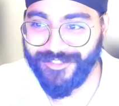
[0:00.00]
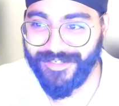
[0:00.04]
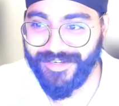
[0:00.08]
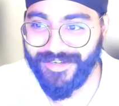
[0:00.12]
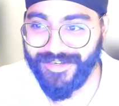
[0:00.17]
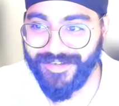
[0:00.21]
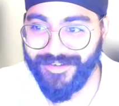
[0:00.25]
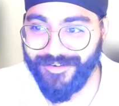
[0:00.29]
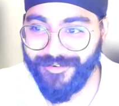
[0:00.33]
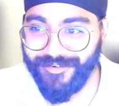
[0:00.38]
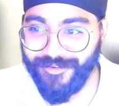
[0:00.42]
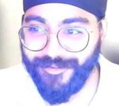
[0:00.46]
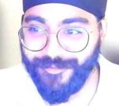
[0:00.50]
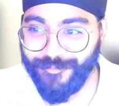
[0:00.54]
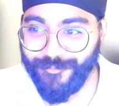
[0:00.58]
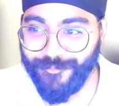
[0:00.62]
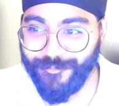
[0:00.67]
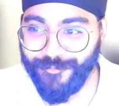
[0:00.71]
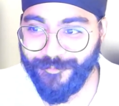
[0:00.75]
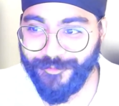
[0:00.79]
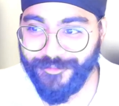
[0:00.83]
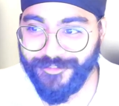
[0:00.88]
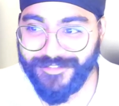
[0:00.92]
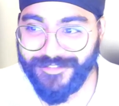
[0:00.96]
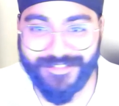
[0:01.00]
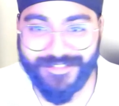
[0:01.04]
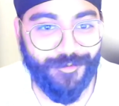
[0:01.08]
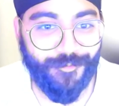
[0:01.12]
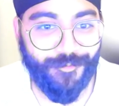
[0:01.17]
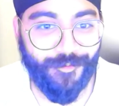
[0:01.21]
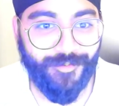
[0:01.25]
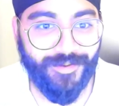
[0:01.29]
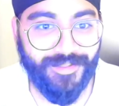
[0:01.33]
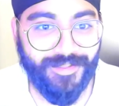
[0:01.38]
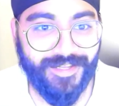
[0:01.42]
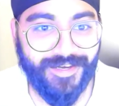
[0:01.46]
and we'll see
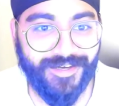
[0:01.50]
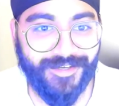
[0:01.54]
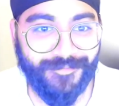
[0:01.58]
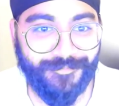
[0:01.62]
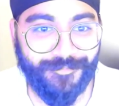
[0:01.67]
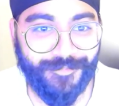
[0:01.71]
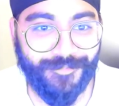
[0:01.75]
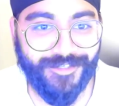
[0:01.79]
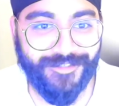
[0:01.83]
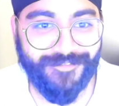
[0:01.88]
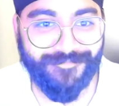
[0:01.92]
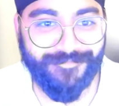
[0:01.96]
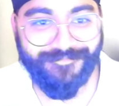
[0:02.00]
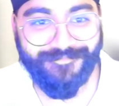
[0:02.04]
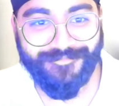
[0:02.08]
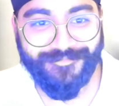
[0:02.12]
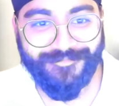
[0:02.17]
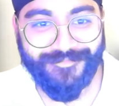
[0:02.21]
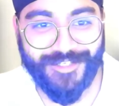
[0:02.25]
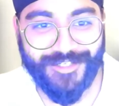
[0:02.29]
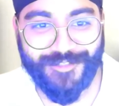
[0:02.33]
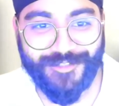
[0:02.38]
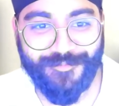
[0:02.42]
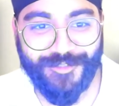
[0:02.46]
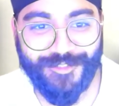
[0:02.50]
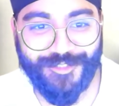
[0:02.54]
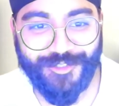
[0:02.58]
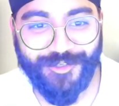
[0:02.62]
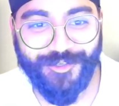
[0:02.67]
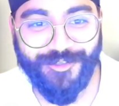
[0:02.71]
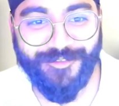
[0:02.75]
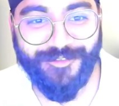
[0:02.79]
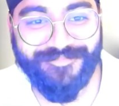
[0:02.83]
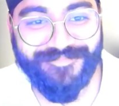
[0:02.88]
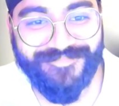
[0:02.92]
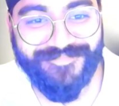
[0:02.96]
where we land. But nice to meet you
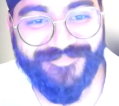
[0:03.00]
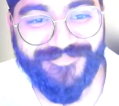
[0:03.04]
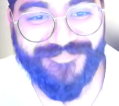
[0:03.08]
all.